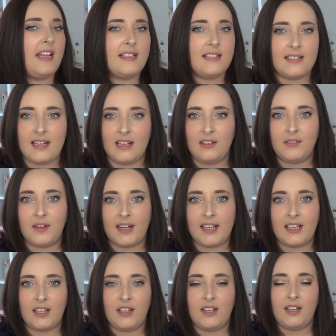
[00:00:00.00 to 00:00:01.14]
is still very
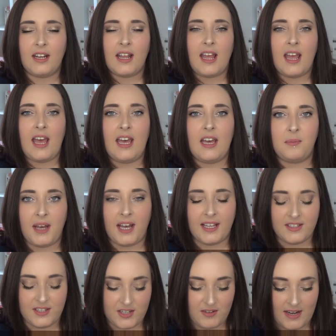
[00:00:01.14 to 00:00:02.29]
good
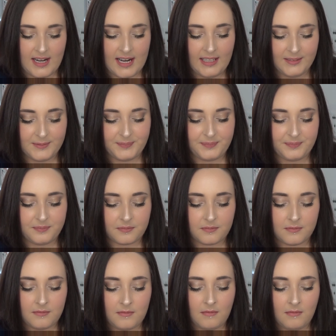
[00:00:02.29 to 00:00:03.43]
at straightening.
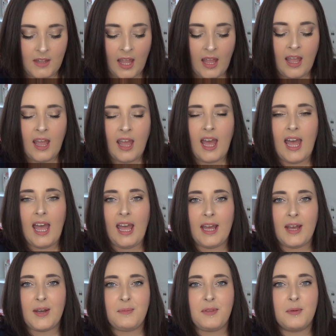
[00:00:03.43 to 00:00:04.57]

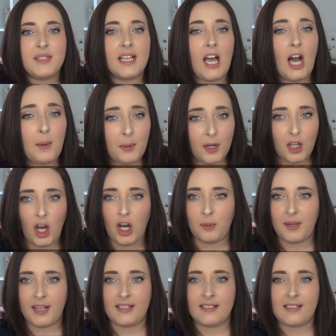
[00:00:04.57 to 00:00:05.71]
There was a couple of
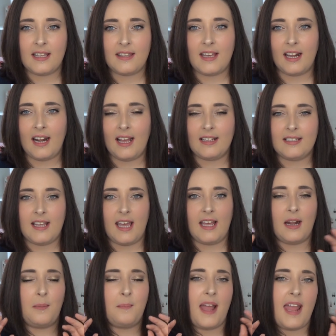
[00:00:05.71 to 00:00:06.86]
comments that had
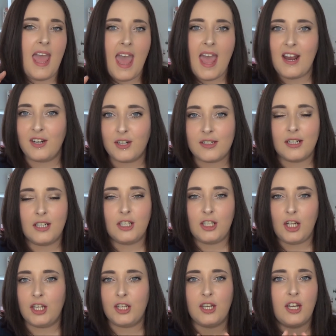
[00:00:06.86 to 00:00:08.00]
said my hair doesn't
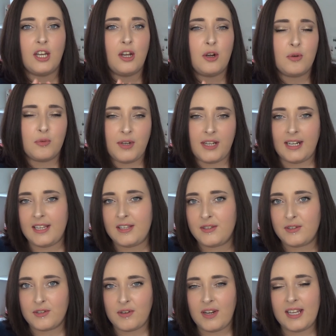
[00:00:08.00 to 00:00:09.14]
look really
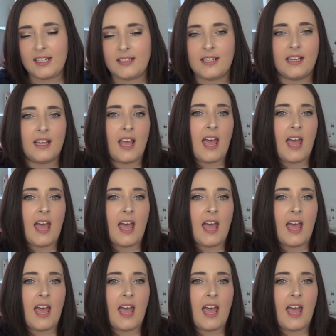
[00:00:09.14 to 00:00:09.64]
straight.